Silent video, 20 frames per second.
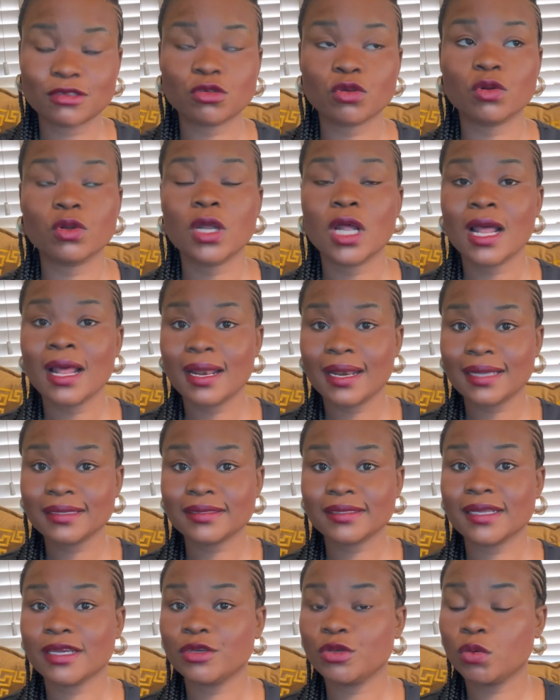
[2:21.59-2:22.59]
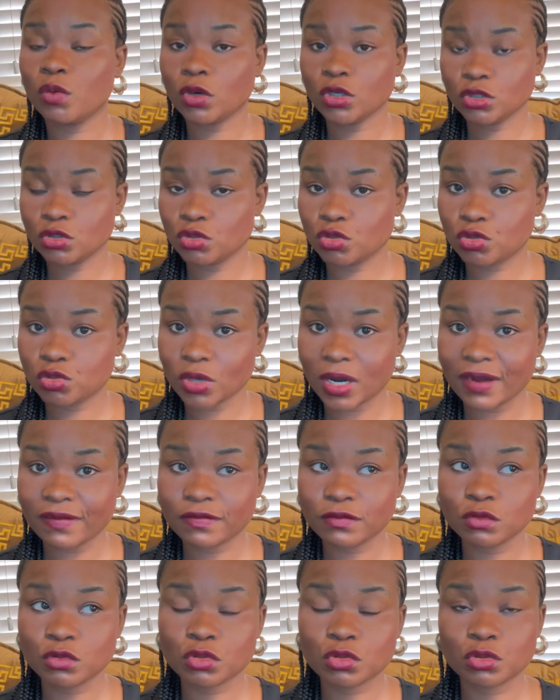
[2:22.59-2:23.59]
So let's say that you want to
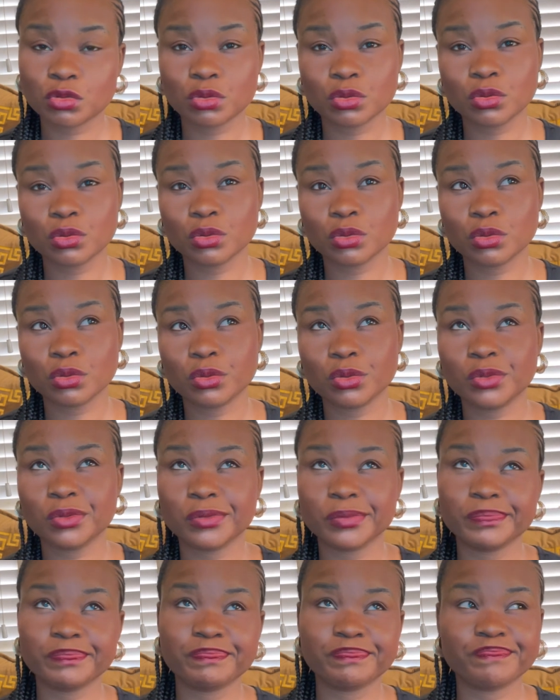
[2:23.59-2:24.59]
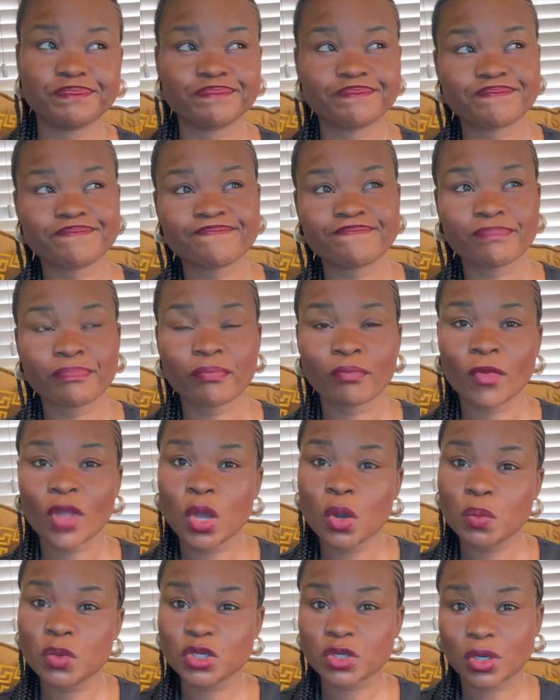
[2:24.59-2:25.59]
travel to
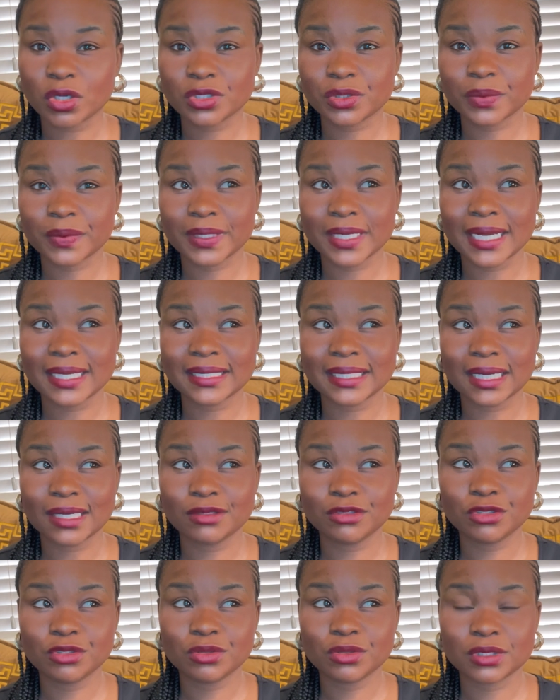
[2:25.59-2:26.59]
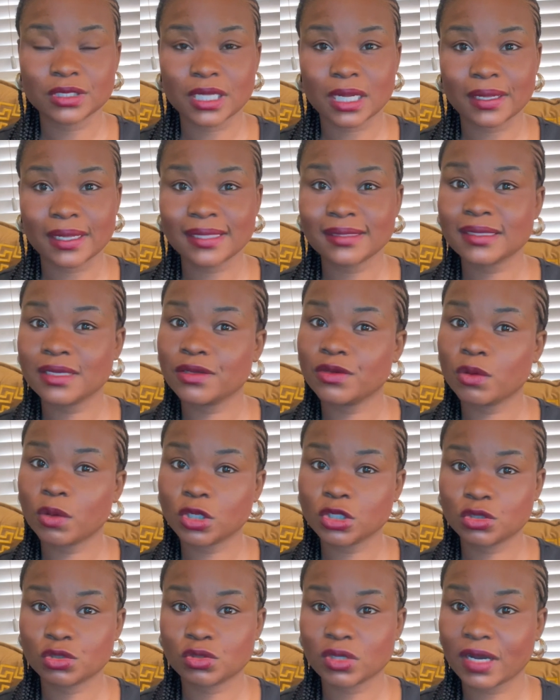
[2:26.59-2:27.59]
which country will I now use now? Let's say you
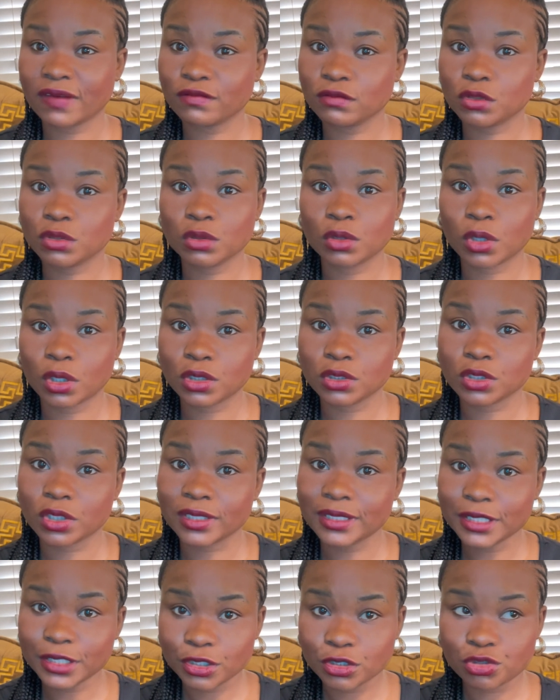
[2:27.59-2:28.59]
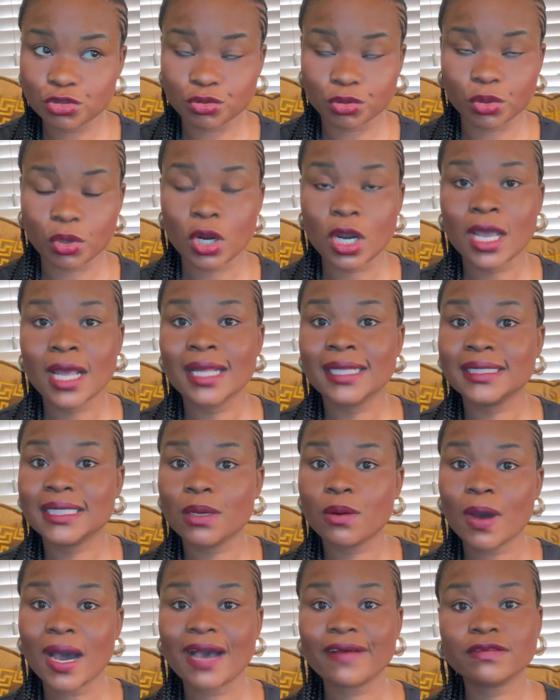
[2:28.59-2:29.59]
want to travel to London Heathrow. They
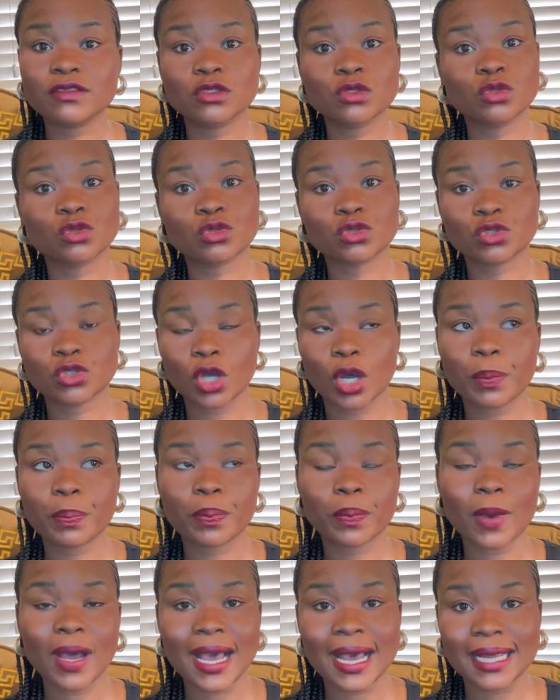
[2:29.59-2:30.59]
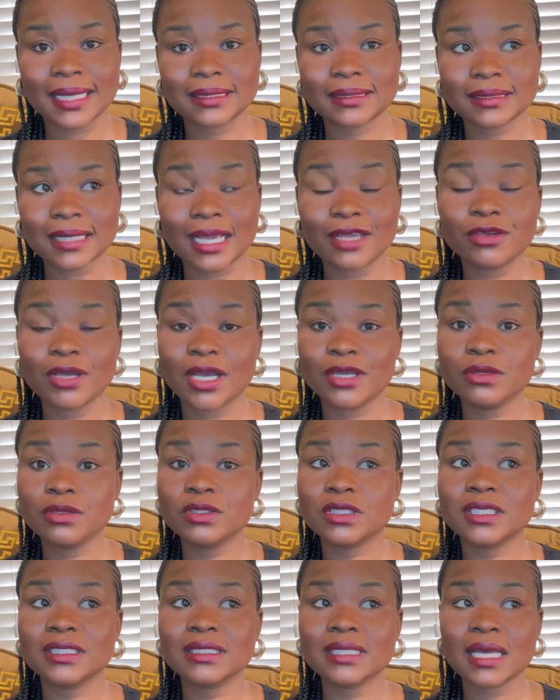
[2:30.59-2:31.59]
will have to stop at, and you are
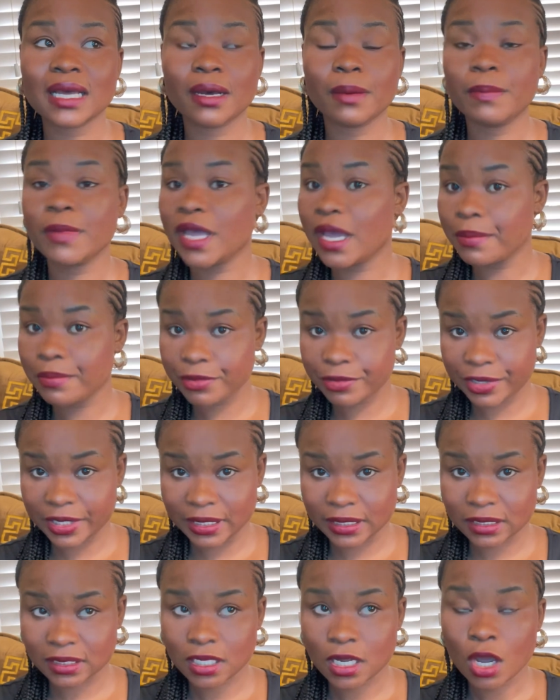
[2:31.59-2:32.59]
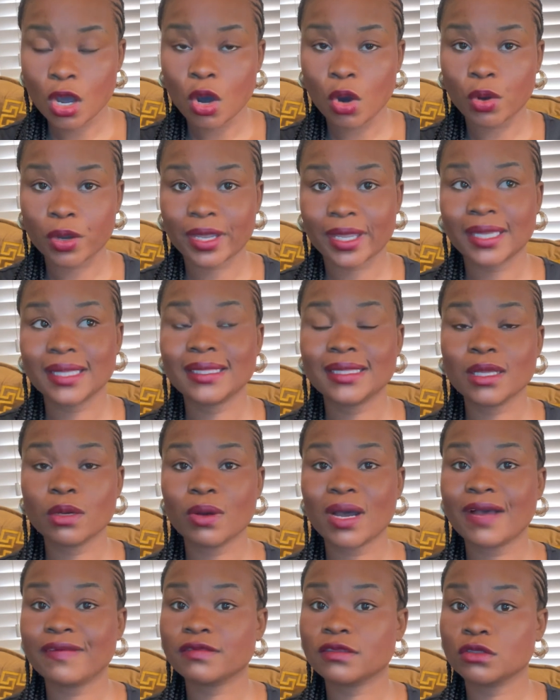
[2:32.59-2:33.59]
using Emirates. Okay, they will
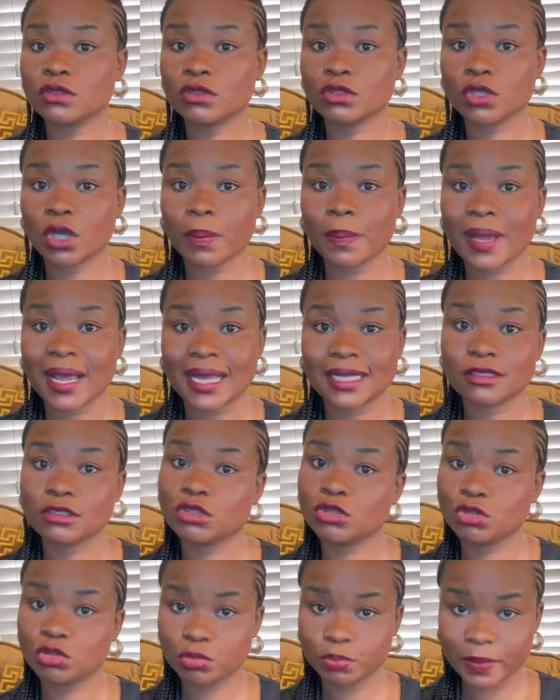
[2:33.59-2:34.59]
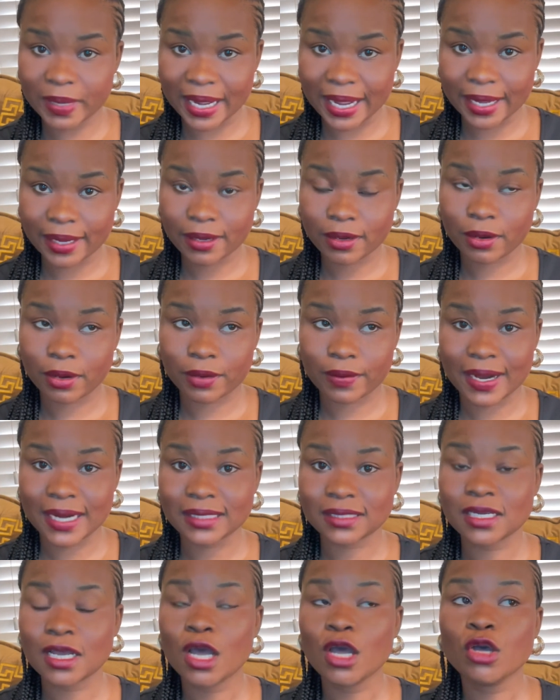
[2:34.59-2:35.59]
have to stop at Dubai. All
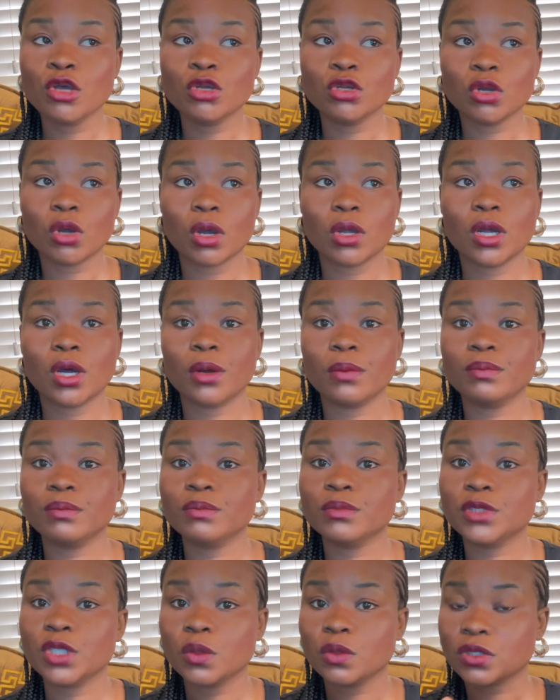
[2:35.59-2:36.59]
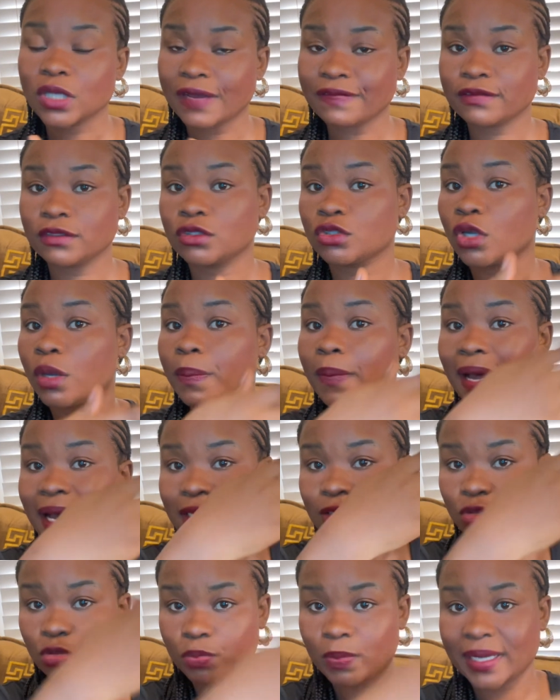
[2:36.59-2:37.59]
right, they will have to stop
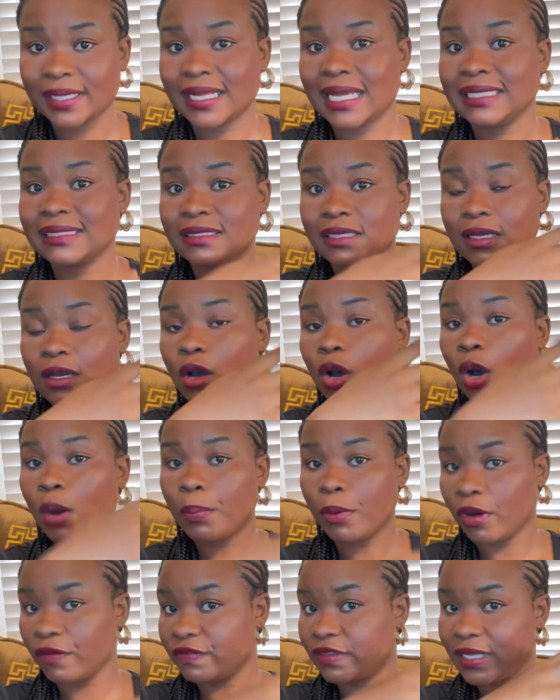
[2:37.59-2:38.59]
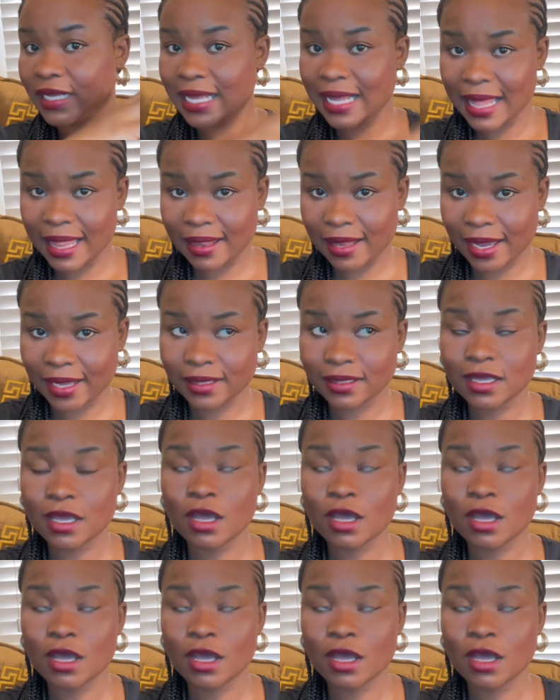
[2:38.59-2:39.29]
at Dubai. That's the hub of the airline.